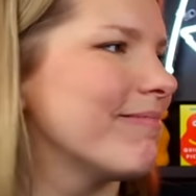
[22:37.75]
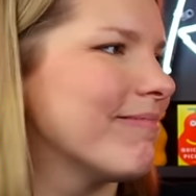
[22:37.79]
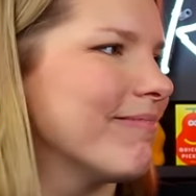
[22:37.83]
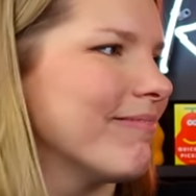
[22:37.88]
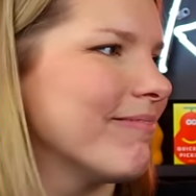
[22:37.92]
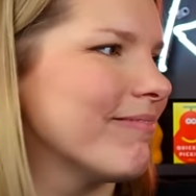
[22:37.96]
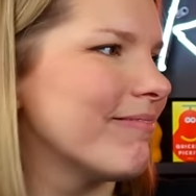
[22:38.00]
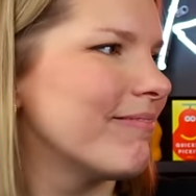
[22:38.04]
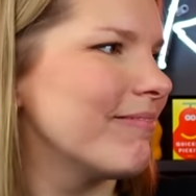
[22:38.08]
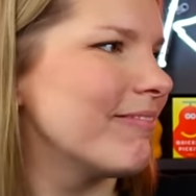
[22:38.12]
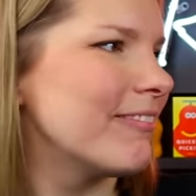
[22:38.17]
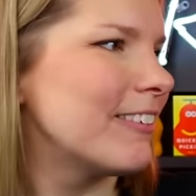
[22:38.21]

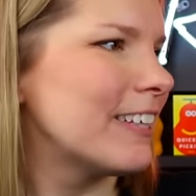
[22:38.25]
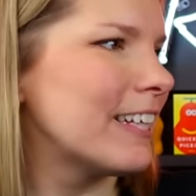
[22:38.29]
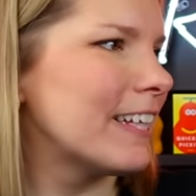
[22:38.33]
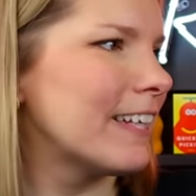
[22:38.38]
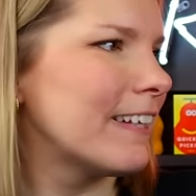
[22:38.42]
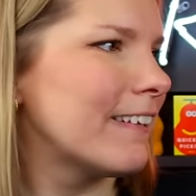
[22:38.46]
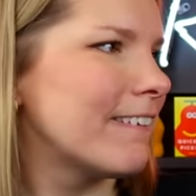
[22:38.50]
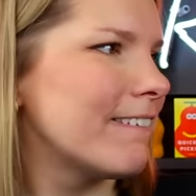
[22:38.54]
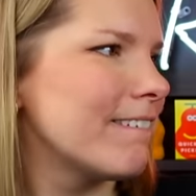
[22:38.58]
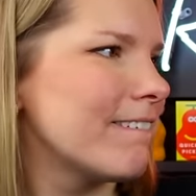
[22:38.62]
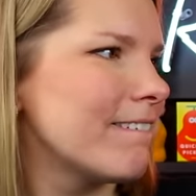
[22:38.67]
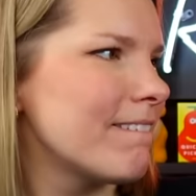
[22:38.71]

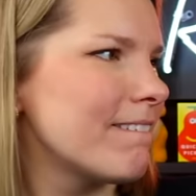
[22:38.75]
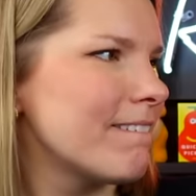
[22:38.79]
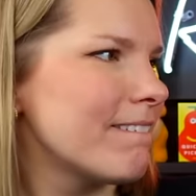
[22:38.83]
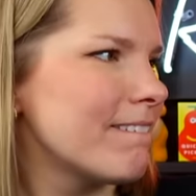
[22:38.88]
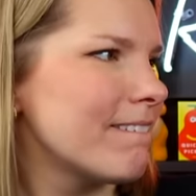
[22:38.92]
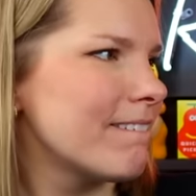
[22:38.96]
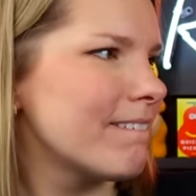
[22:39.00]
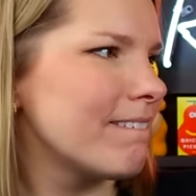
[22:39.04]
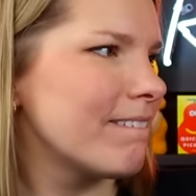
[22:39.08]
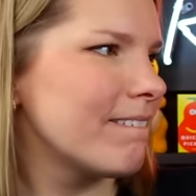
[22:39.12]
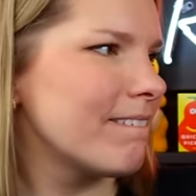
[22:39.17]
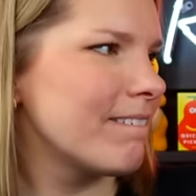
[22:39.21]

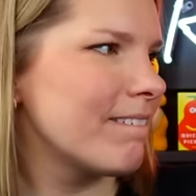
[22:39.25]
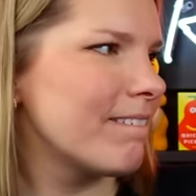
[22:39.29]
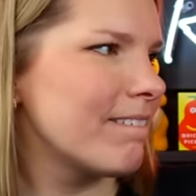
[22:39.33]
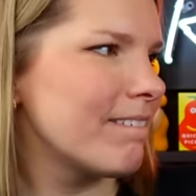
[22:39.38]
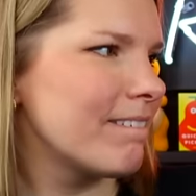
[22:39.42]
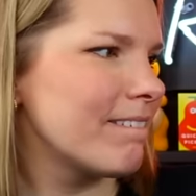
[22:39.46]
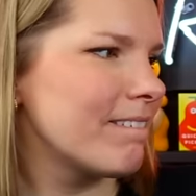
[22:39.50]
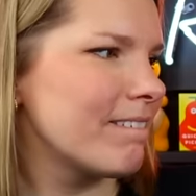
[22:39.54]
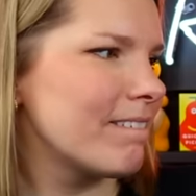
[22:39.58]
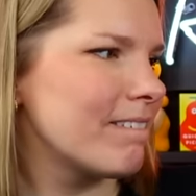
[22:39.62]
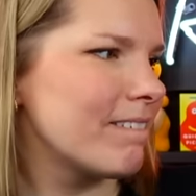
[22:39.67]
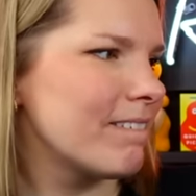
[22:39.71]

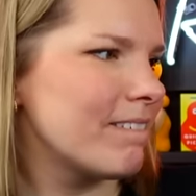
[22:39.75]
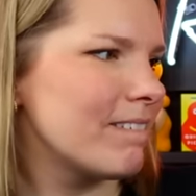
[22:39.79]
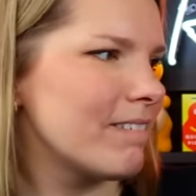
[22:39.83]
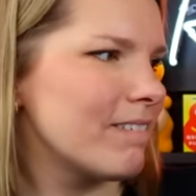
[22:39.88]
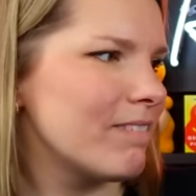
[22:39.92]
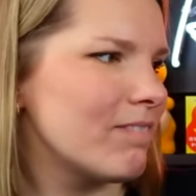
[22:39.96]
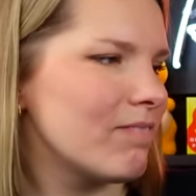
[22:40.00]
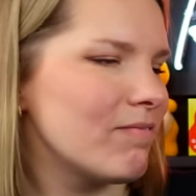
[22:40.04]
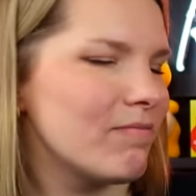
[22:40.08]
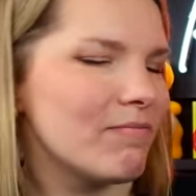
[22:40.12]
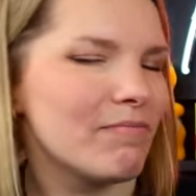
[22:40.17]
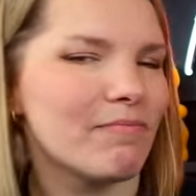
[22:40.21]

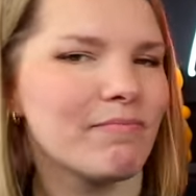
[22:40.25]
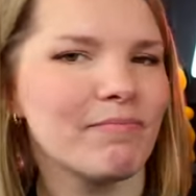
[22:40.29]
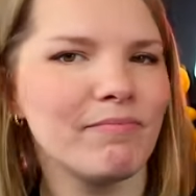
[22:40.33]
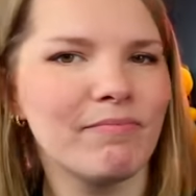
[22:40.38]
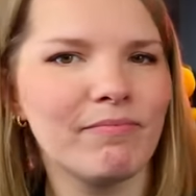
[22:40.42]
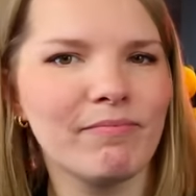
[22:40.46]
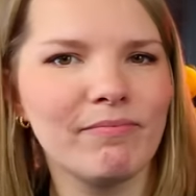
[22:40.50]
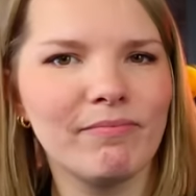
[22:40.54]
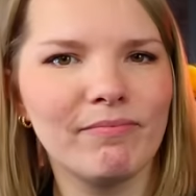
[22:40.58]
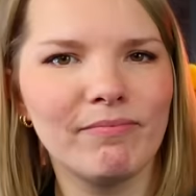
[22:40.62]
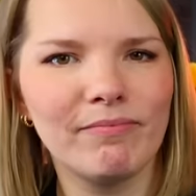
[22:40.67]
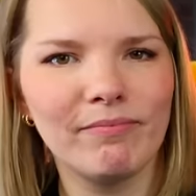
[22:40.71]

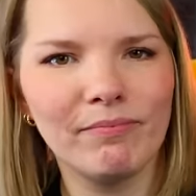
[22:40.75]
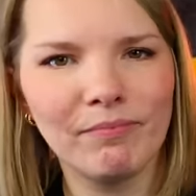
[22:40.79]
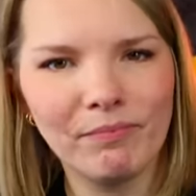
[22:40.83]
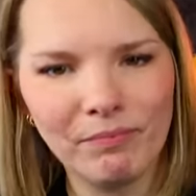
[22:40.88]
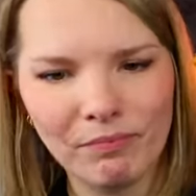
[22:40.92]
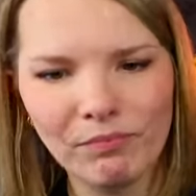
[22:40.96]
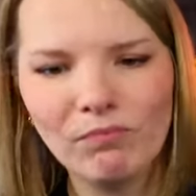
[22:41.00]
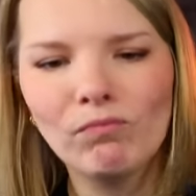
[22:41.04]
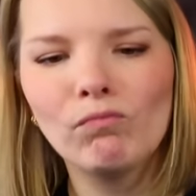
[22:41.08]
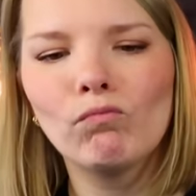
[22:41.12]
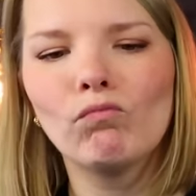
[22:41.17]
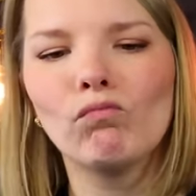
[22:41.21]

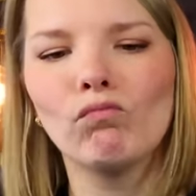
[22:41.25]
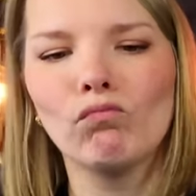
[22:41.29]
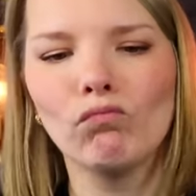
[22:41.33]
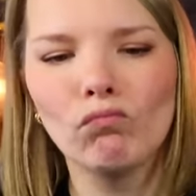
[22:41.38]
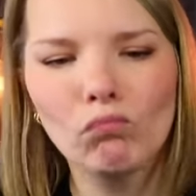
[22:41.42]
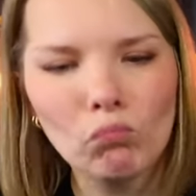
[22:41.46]
This person isn't speaking.